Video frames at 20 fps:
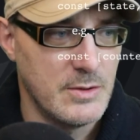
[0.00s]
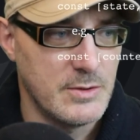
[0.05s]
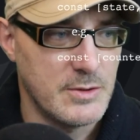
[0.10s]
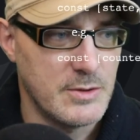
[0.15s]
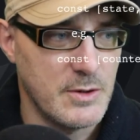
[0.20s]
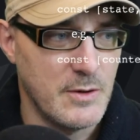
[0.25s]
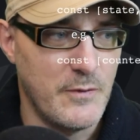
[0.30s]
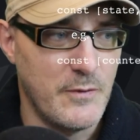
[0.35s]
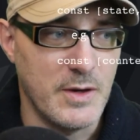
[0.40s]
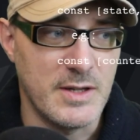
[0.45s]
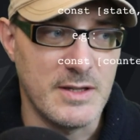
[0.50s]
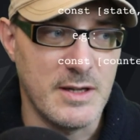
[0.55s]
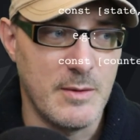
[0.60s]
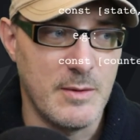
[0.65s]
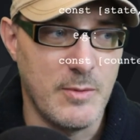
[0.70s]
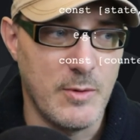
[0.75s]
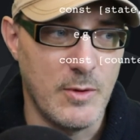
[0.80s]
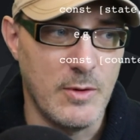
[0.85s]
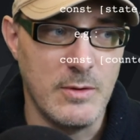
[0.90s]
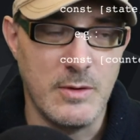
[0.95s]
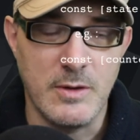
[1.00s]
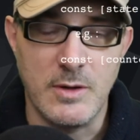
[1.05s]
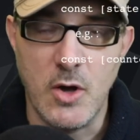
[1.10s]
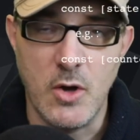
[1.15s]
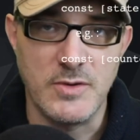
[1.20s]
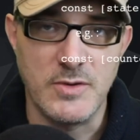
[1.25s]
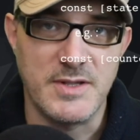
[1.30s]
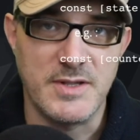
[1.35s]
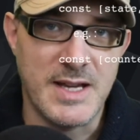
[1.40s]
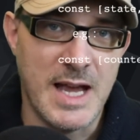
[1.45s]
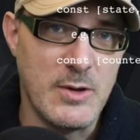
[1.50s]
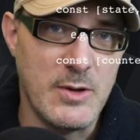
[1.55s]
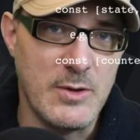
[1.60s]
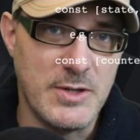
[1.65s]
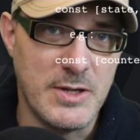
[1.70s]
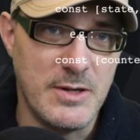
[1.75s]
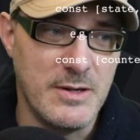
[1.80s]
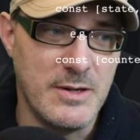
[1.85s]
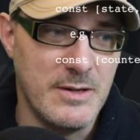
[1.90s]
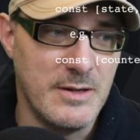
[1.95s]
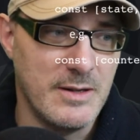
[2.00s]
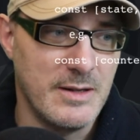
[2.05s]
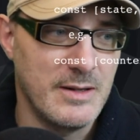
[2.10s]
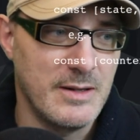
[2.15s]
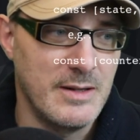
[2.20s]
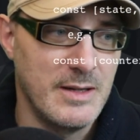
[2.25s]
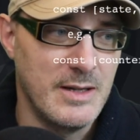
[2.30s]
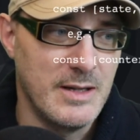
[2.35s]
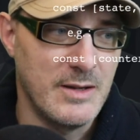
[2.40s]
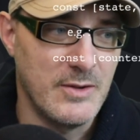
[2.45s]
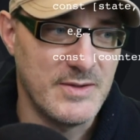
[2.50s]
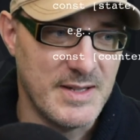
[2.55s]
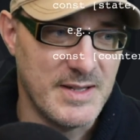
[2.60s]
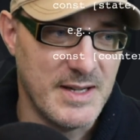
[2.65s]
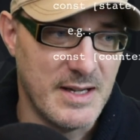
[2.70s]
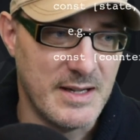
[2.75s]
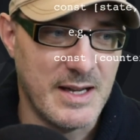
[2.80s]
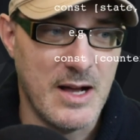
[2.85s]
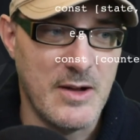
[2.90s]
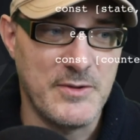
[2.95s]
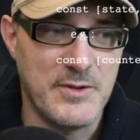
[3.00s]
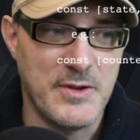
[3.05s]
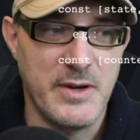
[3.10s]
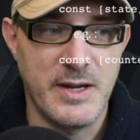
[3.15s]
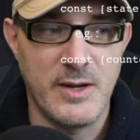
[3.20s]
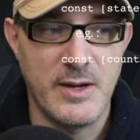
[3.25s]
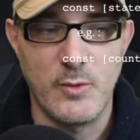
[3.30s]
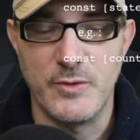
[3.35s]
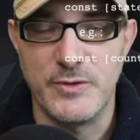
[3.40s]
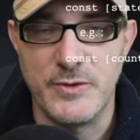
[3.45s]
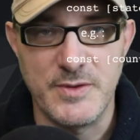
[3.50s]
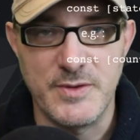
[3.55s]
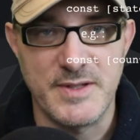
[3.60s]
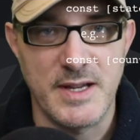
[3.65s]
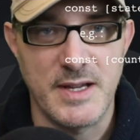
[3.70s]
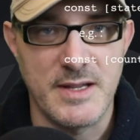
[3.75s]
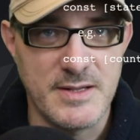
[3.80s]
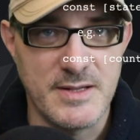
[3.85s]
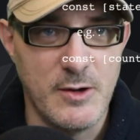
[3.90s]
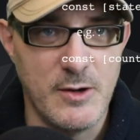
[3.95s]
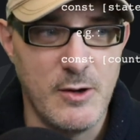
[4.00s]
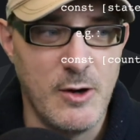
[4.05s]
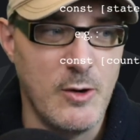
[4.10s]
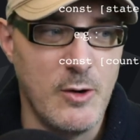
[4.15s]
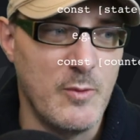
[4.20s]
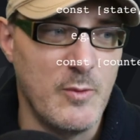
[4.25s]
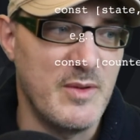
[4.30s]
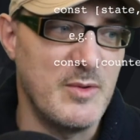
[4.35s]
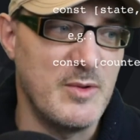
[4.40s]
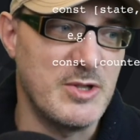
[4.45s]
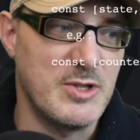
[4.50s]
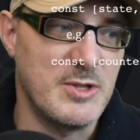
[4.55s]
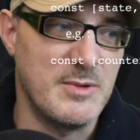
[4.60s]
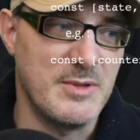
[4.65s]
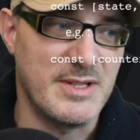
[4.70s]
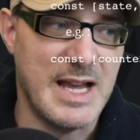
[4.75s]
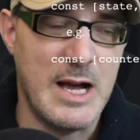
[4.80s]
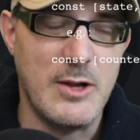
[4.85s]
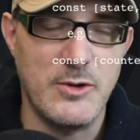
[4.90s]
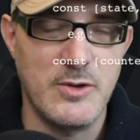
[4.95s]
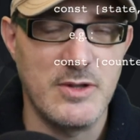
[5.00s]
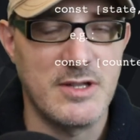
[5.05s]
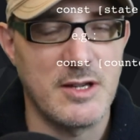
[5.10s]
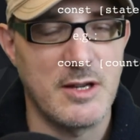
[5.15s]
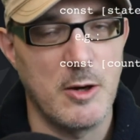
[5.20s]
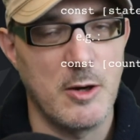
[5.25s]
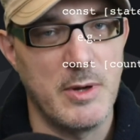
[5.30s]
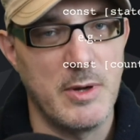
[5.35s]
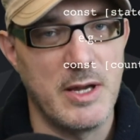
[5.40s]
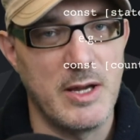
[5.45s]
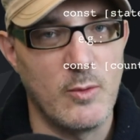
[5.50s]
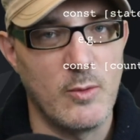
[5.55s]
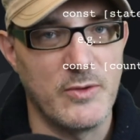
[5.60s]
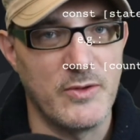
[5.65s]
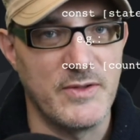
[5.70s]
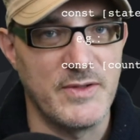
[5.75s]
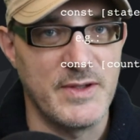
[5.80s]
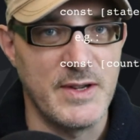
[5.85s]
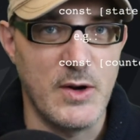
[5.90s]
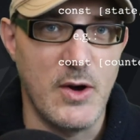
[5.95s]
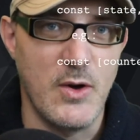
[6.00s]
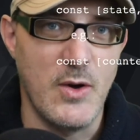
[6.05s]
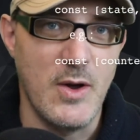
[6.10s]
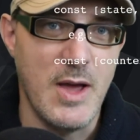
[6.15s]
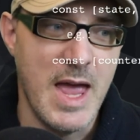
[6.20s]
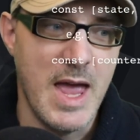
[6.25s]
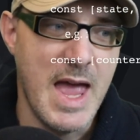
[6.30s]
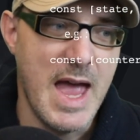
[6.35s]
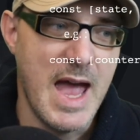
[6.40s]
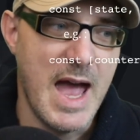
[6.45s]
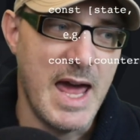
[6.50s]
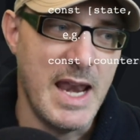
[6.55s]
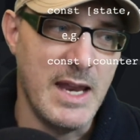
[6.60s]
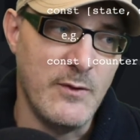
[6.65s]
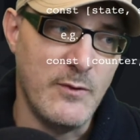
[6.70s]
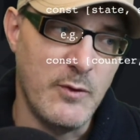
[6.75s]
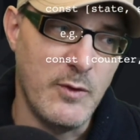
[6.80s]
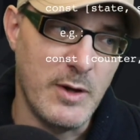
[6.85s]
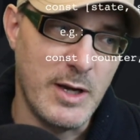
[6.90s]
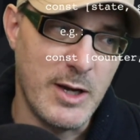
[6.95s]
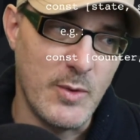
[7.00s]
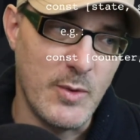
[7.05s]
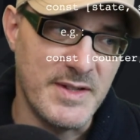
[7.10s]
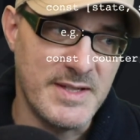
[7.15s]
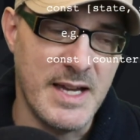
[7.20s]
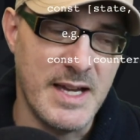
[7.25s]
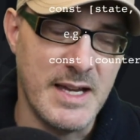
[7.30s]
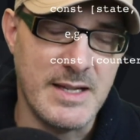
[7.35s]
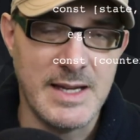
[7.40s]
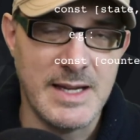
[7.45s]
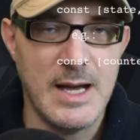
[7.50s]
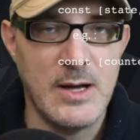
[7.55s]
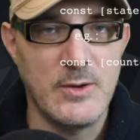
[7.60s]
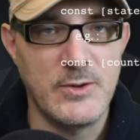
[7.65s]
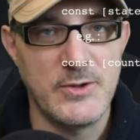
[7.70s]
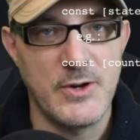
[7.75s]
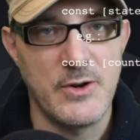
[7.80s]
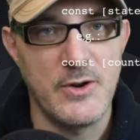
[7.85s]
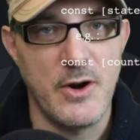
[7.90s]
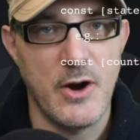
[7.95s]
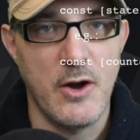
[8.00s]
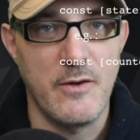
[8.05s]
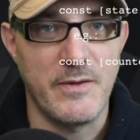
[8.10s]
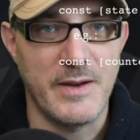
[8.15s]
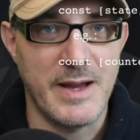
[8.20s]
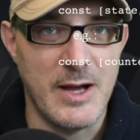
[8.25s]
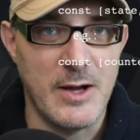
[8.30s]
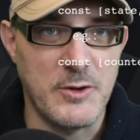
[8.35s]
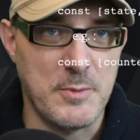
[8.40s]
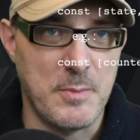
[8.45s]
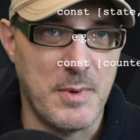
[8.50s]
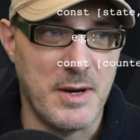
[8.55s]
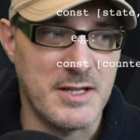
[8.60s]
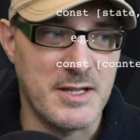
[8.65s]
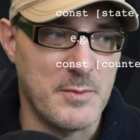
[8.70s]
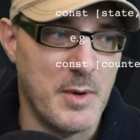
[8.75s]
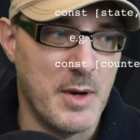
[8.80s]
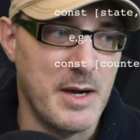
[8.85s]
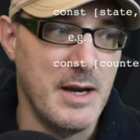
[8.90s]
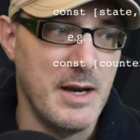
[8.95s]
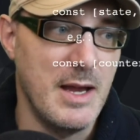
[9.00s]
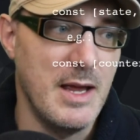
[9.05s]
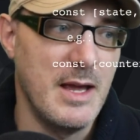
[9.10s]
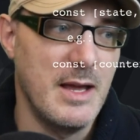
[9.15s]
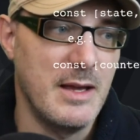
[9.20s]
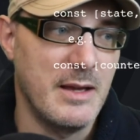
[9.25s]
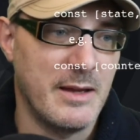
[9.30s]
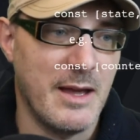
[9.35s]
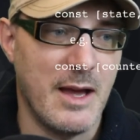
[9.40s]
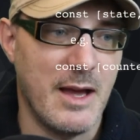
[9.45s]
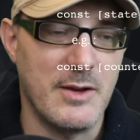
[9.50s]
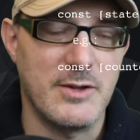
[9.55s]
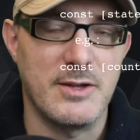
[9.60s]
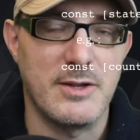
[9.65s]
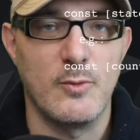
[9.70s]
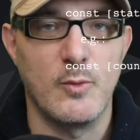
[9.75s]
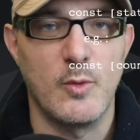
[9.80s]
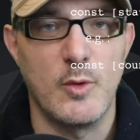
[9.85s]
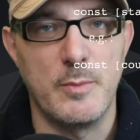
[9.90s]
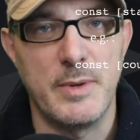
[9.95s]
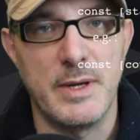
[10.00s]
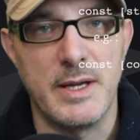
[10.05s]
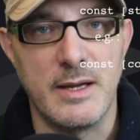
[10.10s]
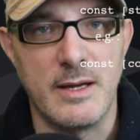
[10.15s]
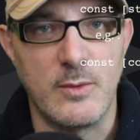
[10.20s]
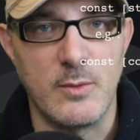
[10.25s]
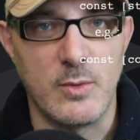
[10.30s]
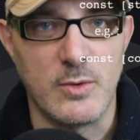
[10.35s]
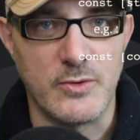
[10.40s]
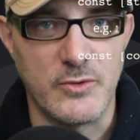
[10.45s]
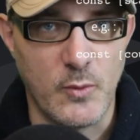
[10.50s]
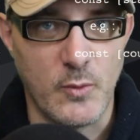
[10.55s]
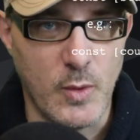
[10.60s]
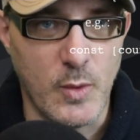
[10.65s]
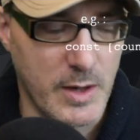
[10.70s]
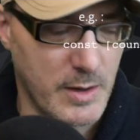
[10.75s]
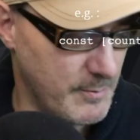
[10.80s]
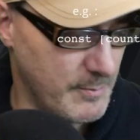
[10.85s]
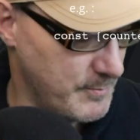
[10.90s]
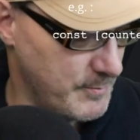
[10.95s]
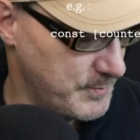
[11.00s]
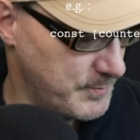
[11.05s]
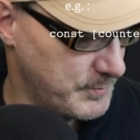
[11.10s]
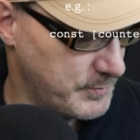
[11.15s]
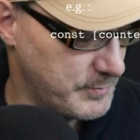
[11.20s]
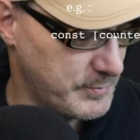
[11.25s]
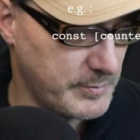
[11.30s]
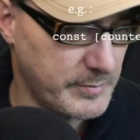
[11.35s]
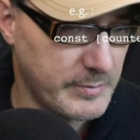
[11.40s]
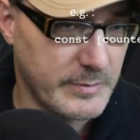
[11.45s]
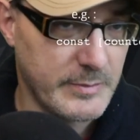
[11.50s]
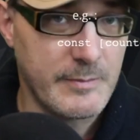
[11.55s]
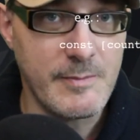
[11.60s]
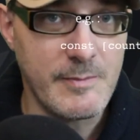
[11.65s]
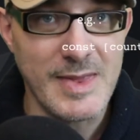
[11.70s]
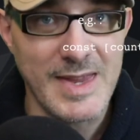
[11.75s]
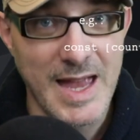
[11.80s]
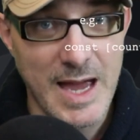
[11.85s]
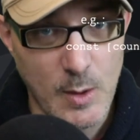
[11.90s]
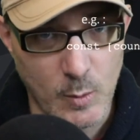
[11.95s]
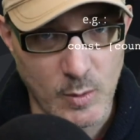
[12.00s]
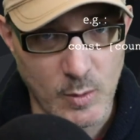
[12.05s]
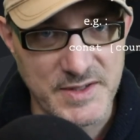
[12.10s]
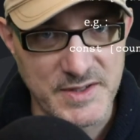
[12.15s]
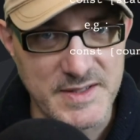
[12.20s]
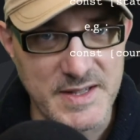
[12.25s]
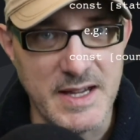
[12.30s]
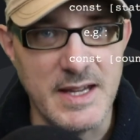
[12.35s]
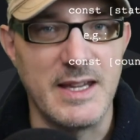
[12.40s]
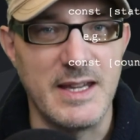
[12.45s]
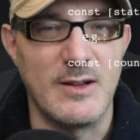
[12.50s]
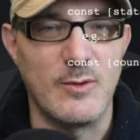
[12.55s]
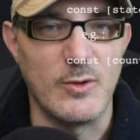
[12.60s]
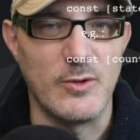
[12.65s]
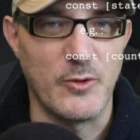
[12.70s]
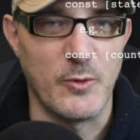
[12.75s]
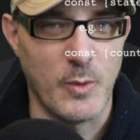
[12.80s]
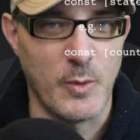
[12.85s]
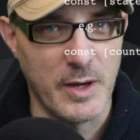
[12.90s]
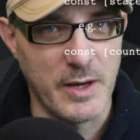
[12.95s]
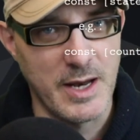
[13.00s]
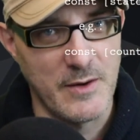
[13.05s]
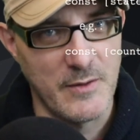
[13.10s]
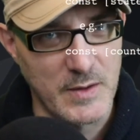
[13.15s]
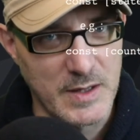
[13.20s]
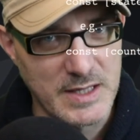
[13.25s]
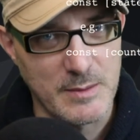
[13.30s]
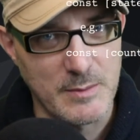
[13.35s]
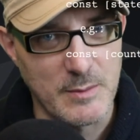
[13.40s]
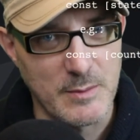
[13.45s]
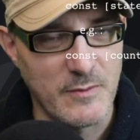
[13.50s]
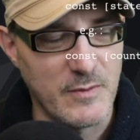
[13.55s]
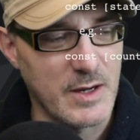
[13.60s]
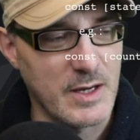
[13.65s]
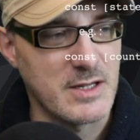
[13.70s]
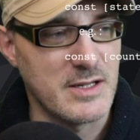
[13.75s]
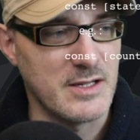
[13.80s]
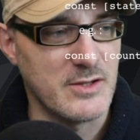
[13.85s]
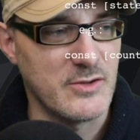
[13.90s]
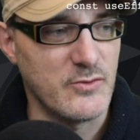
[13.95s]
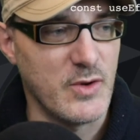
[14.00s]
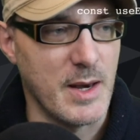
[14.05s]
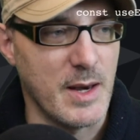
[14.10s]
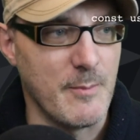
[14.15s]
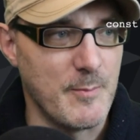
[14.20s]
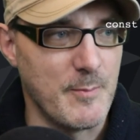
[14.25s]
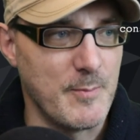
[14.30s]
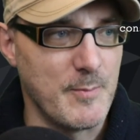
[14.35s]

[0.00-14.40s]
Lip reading: So for example, const counter, set counter equals use state 0, which means counter is going to be equal to 0, and if we do set counter of counter plus 1, counter will be equal to 1, and will stay equal to 1 every time the function is run.